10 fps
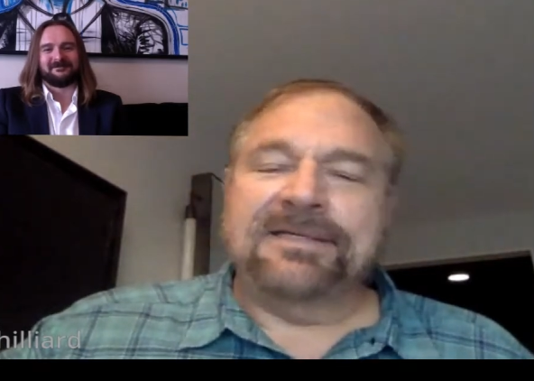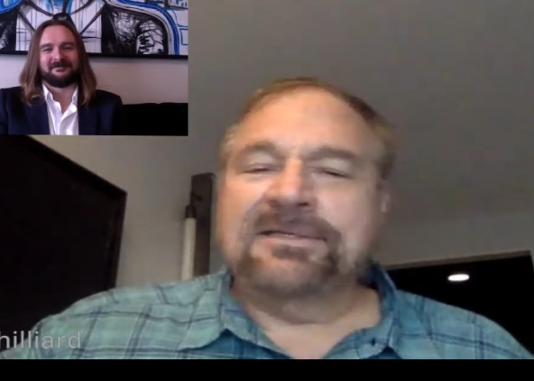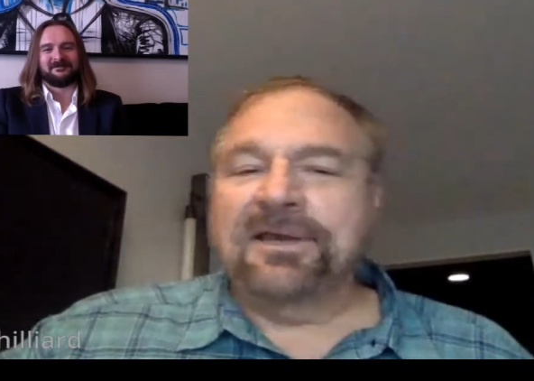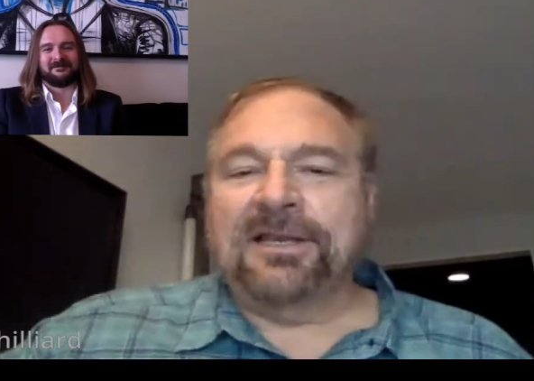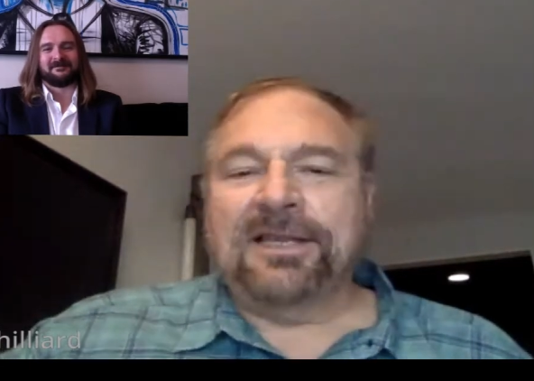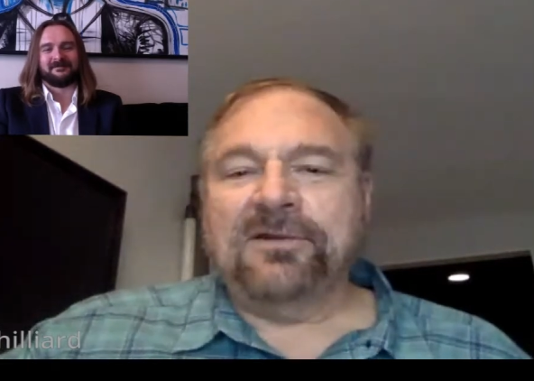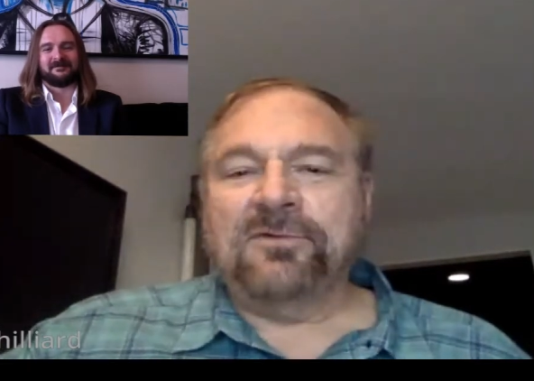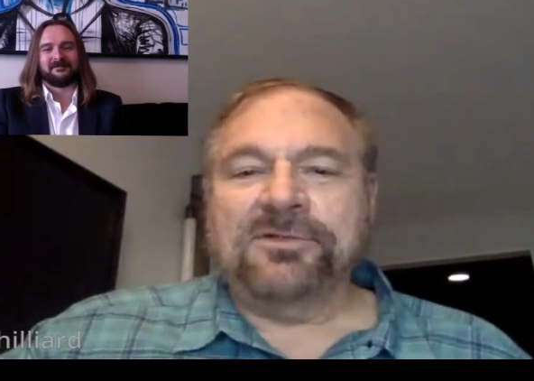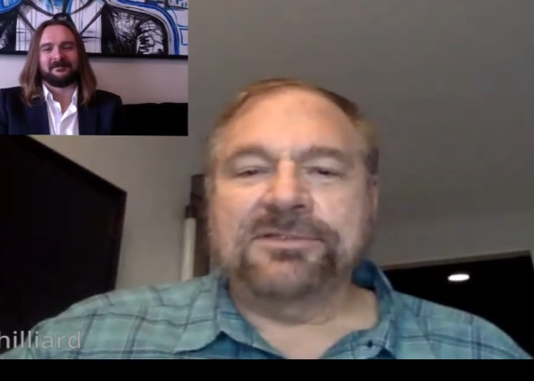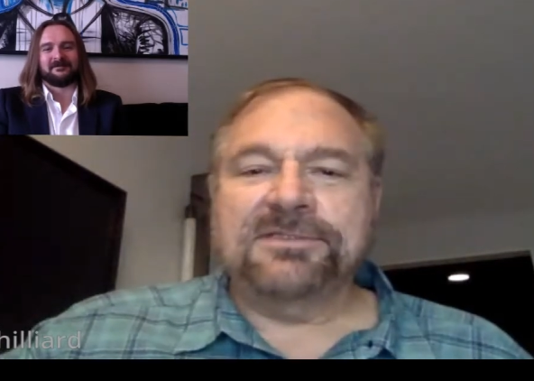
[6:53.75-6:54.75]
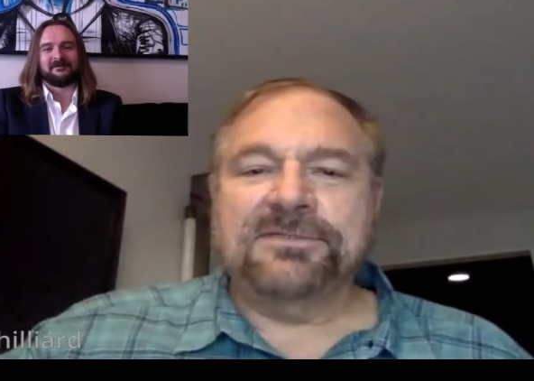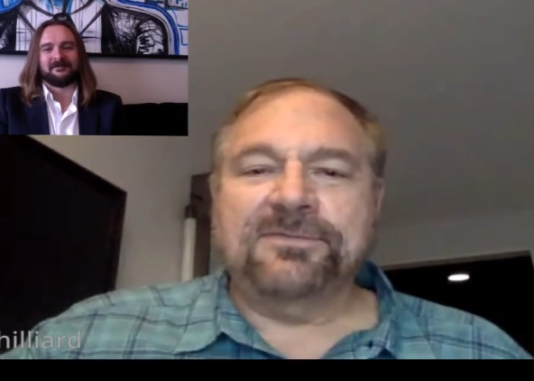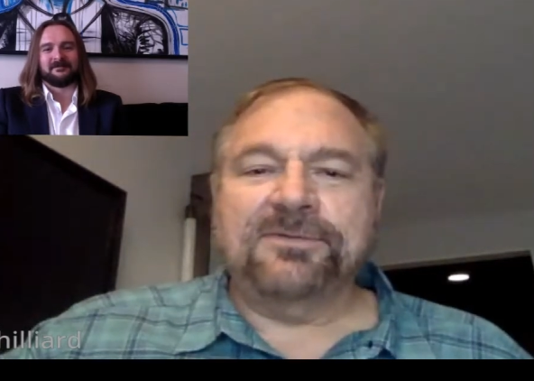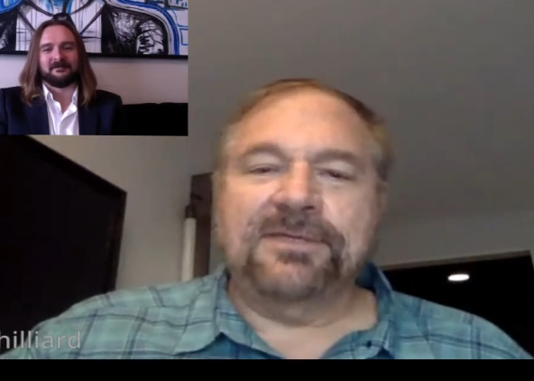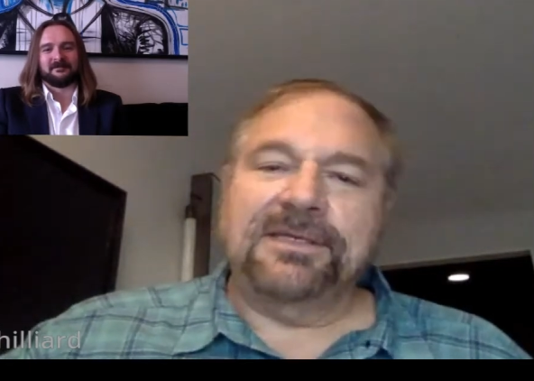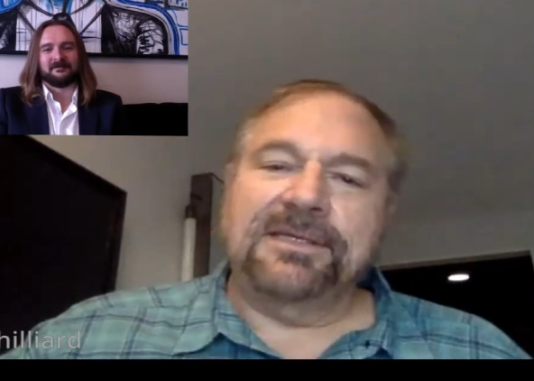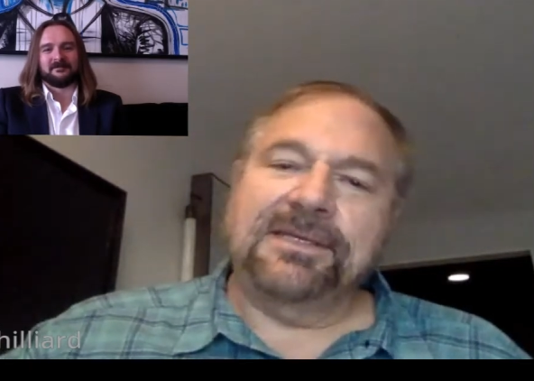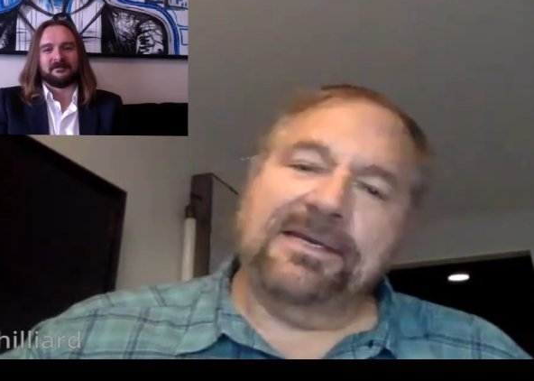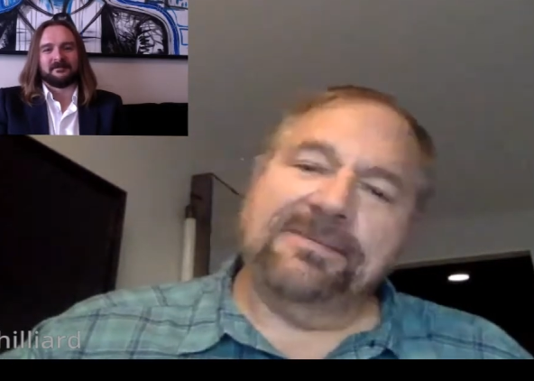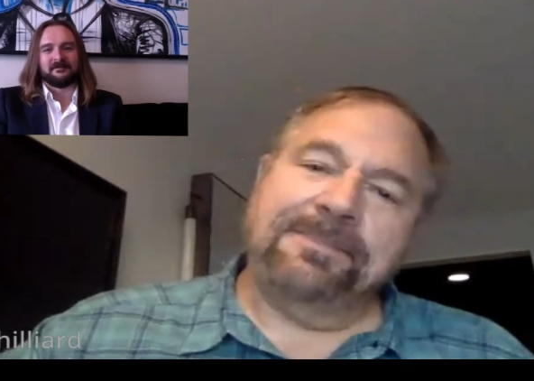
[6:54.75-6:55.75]
Speaker 1: And I taught a lot of courses for
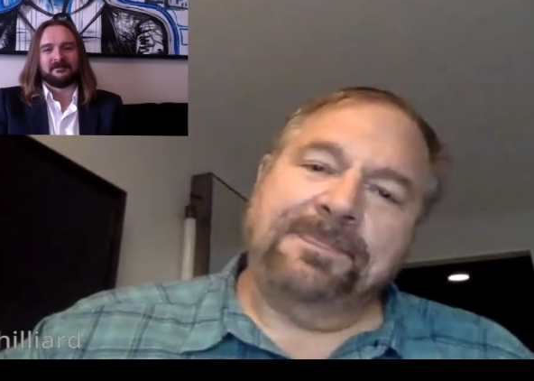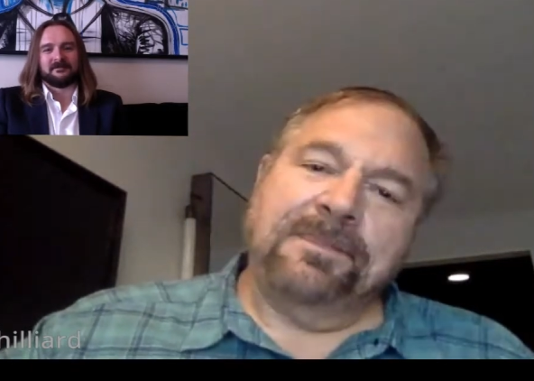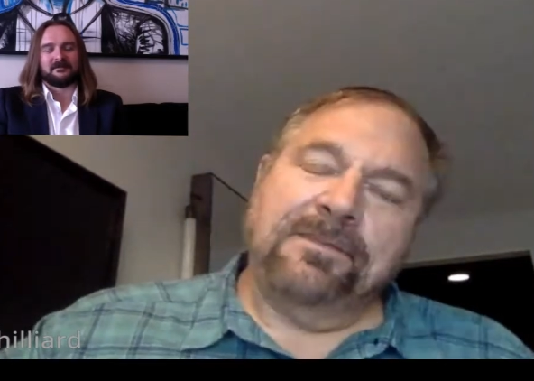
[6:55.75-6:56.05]
the um,